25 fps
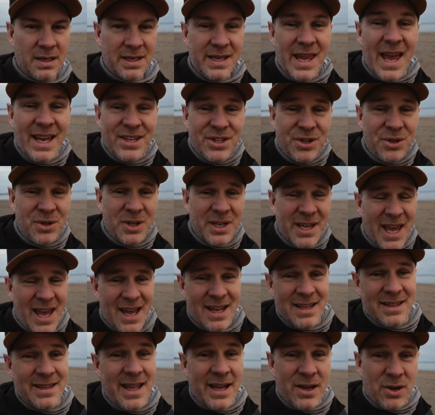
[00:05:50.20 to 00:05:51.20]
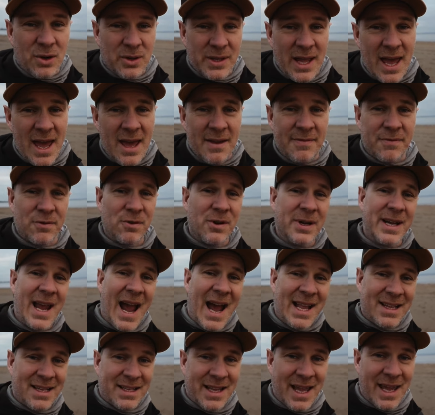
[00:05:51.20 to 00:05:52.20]
Yes, you could get a Nikon F or a
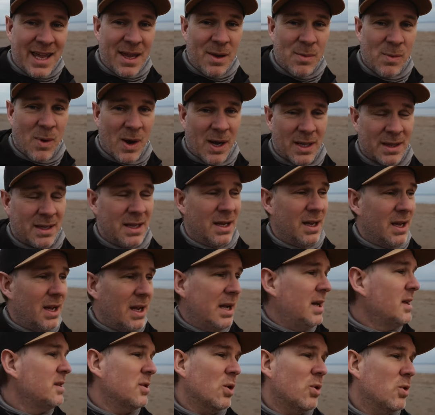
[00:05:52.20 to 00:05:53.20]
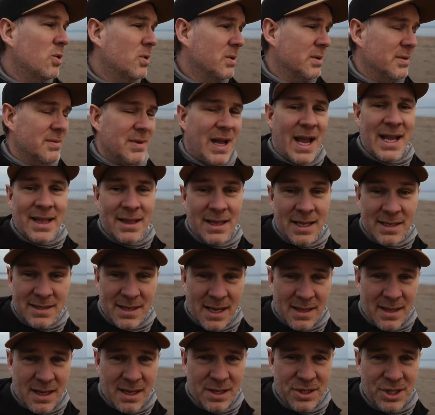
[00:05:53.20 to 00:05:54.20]
Canon A-1 or endless
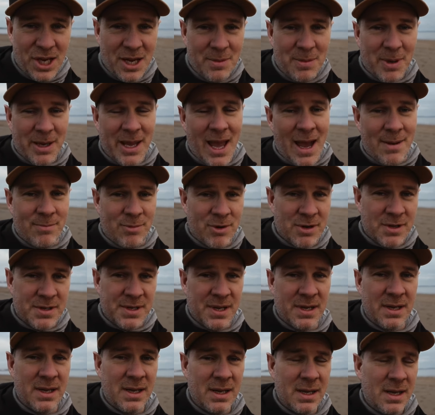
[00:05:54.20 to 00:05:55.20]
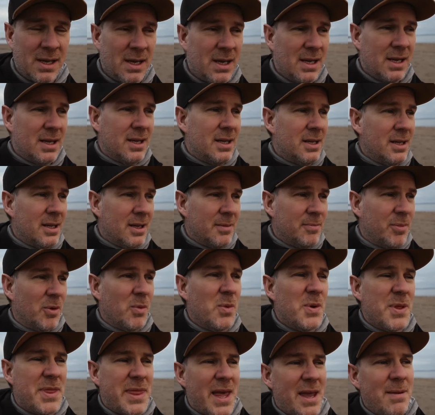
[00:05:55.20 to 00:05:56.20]
other cheaper cameras. But
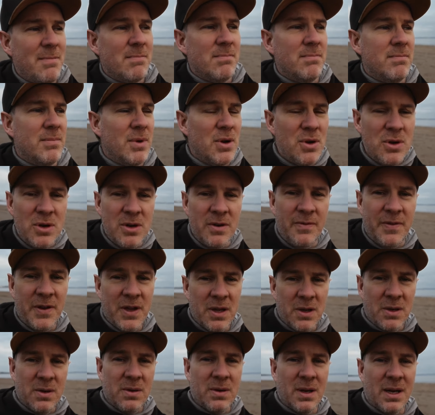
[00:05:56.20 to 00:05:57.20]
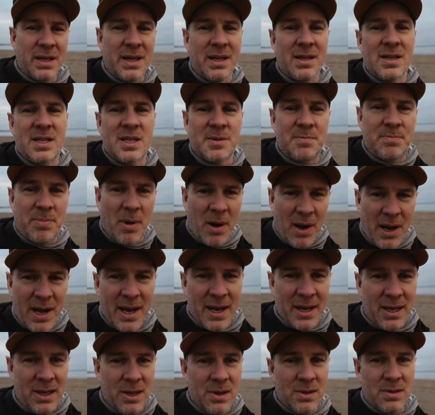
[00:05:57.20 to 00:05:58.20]
would they move you and
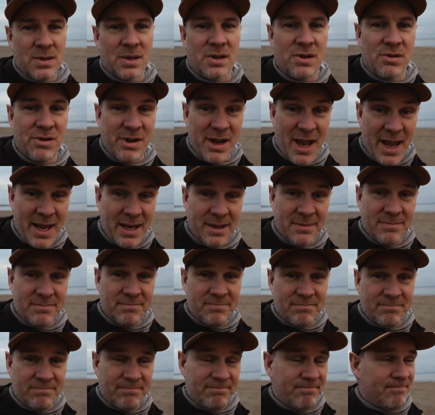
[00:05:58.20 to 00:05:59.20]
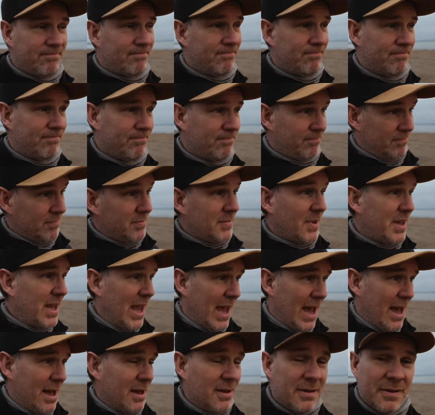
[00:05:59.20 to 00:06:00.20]
inspire you to create?
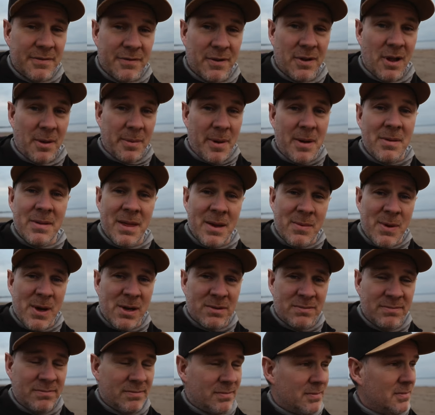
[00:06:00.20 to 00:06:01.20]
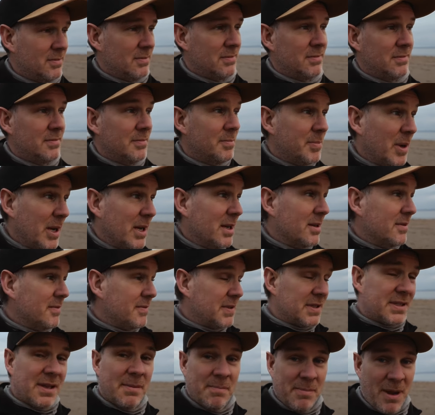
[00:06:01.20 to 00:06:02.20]
Yeah, for a lot of people they will. But
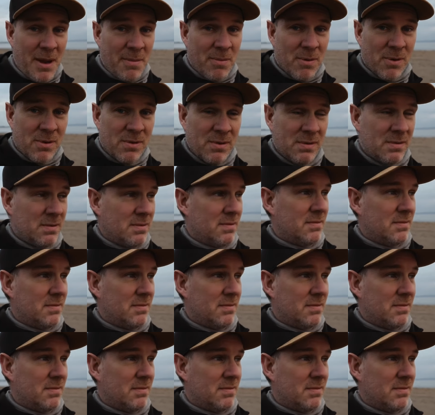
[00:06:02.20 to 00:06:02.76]
for some people,